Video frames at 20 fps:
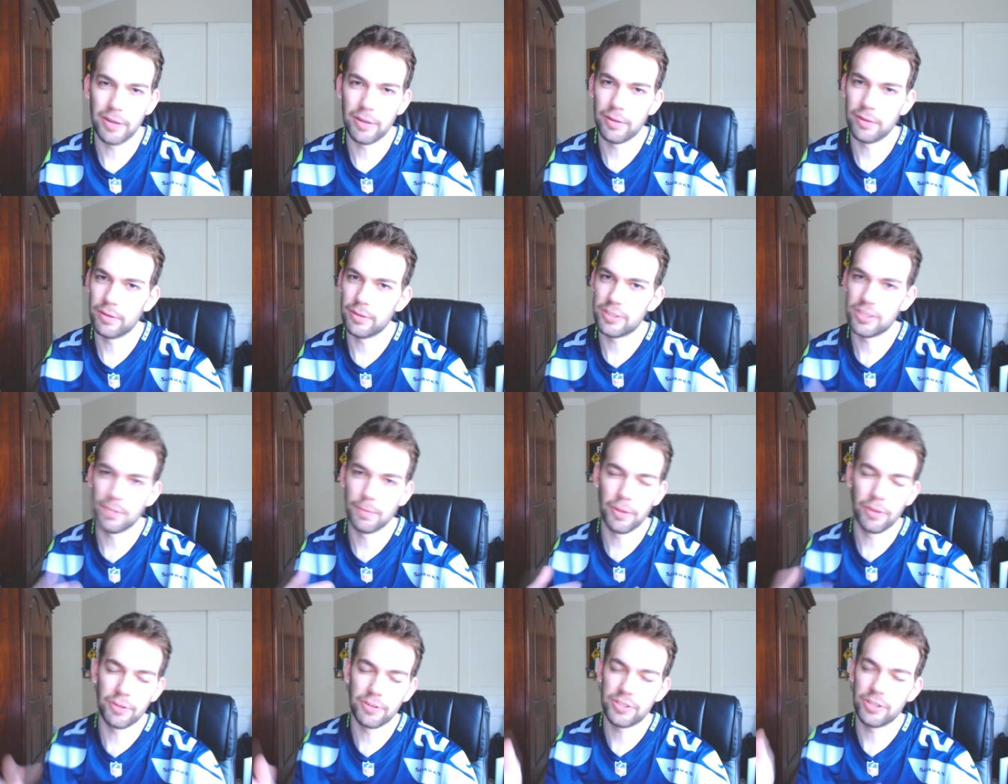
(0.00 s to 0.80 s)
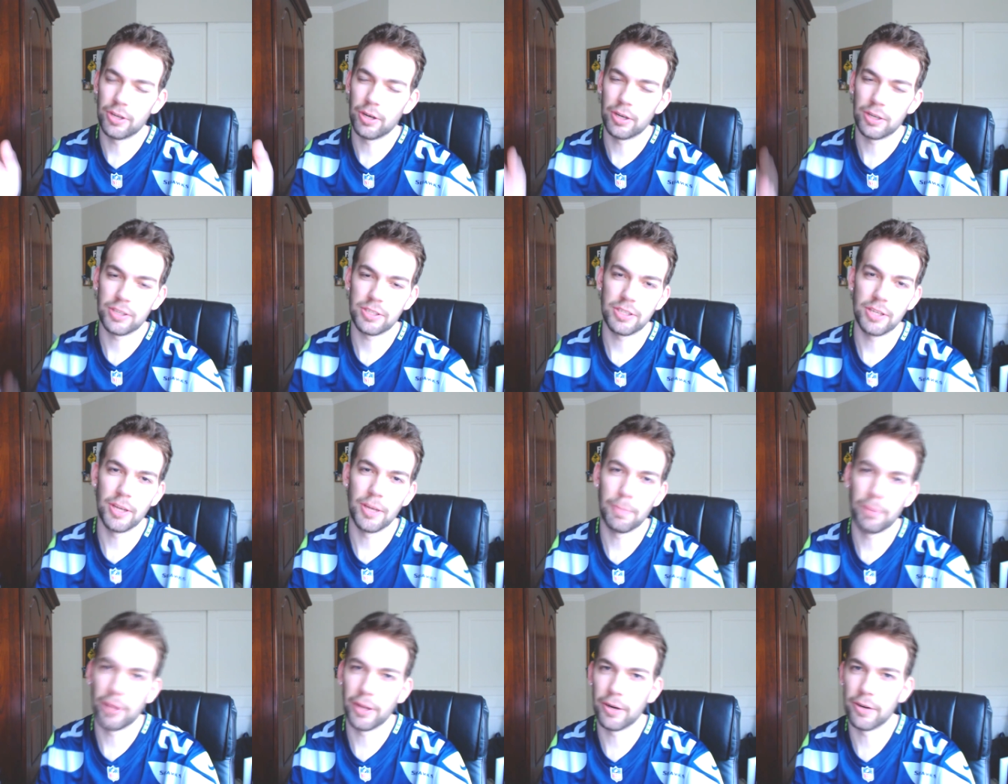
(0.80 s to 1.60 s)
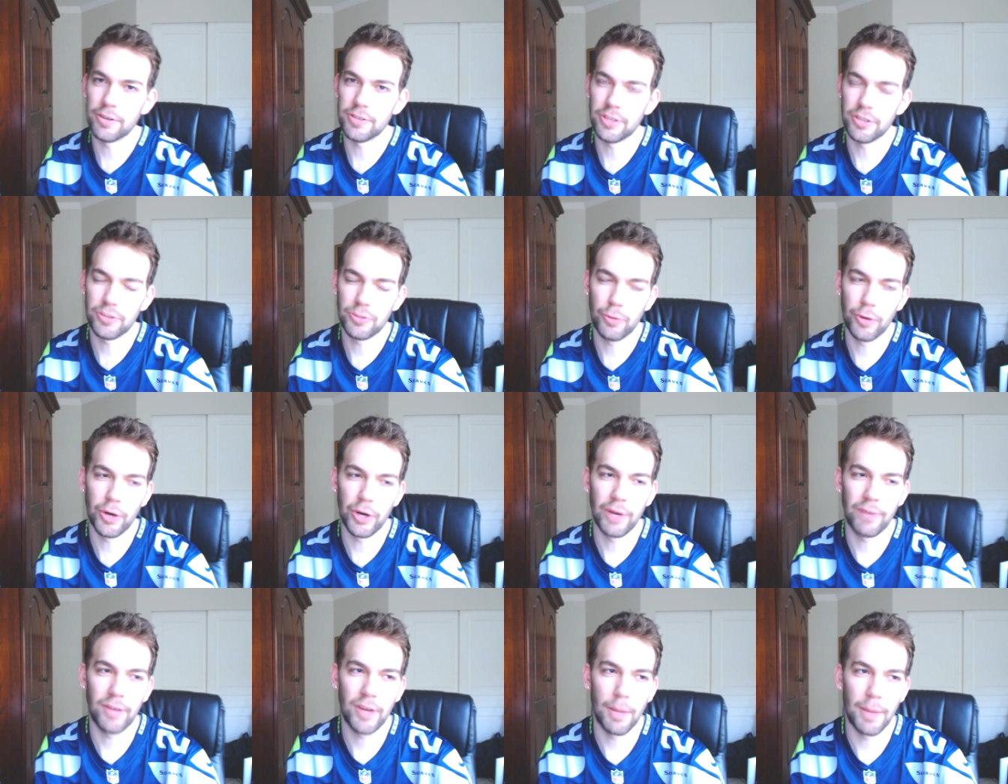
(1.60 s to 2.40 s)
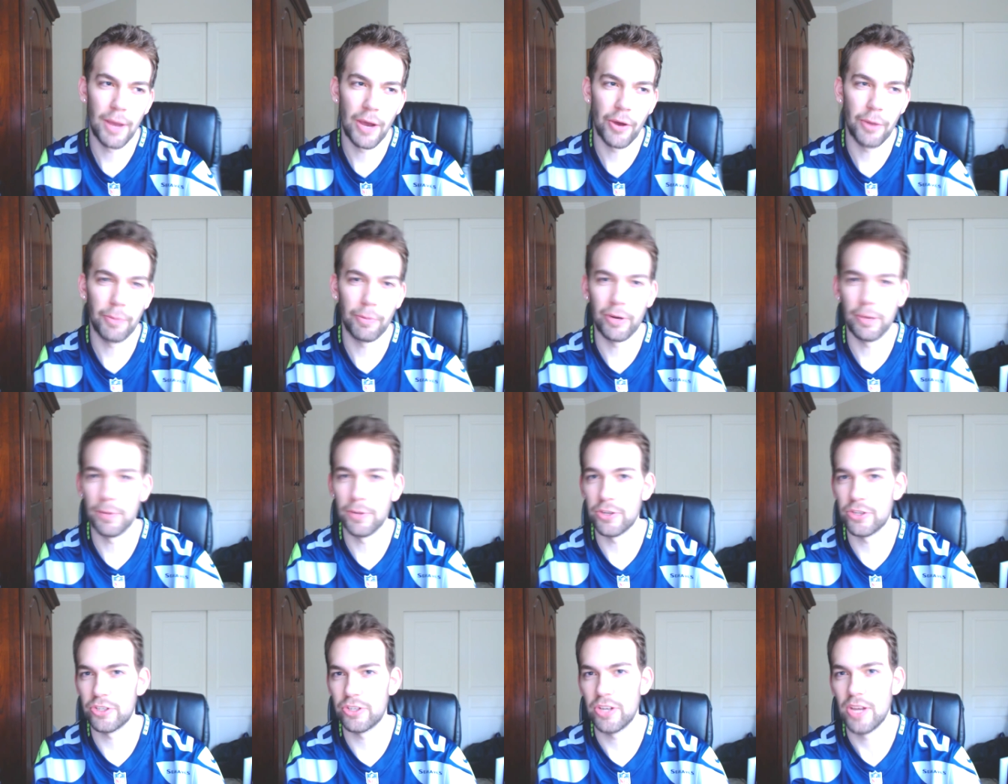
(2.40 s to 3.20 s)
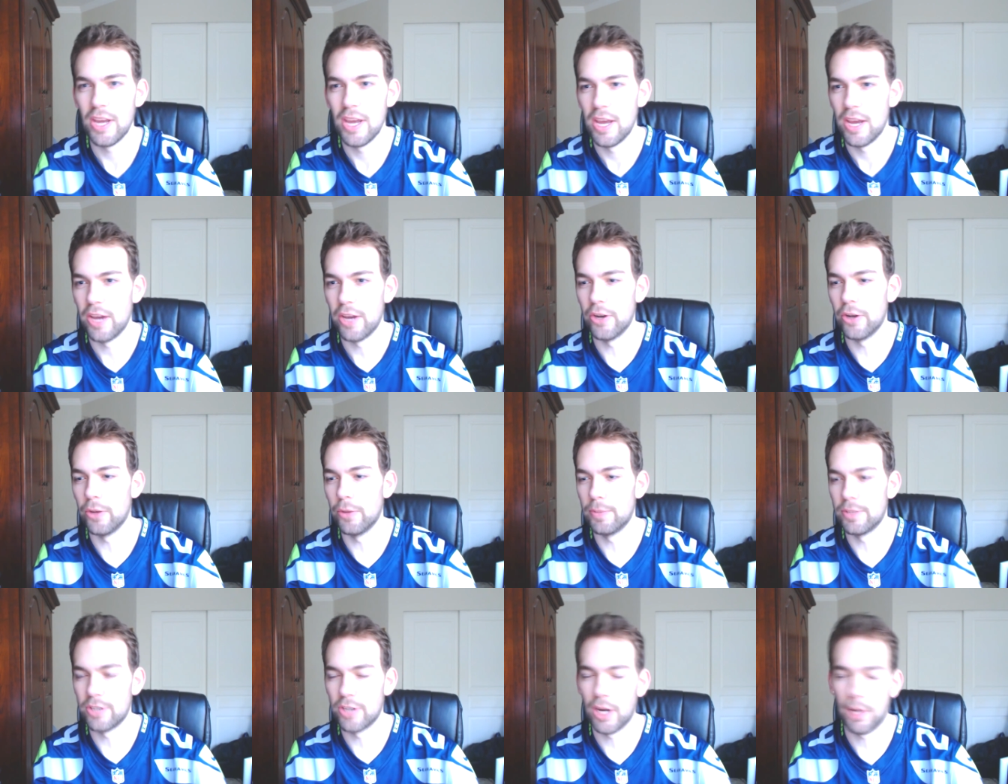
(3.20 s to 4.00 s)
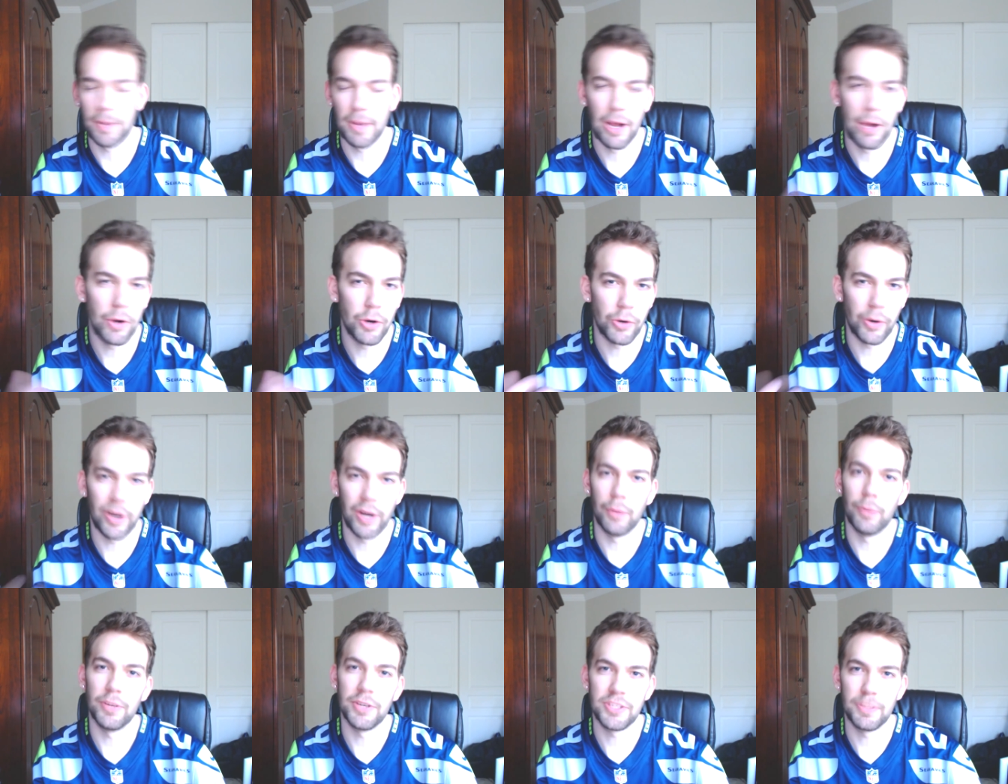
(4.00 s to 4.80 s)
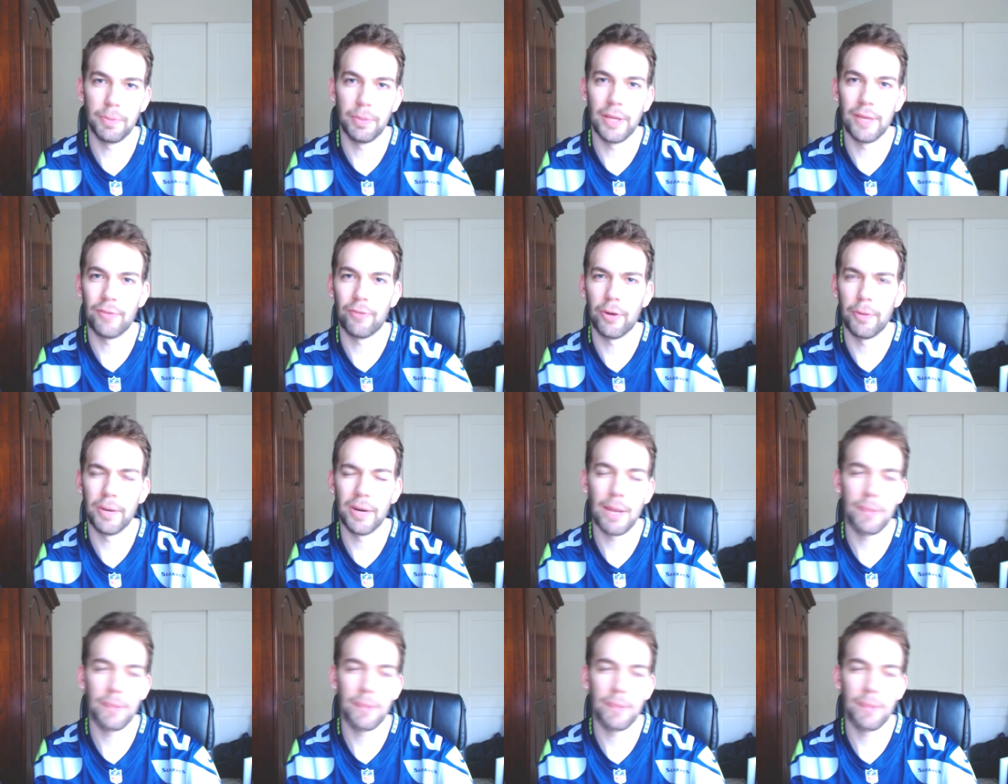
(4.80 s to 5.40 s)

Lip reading: and some other Seahawks players on Twitter have come out and pretty much been talking about how great it was to play for him.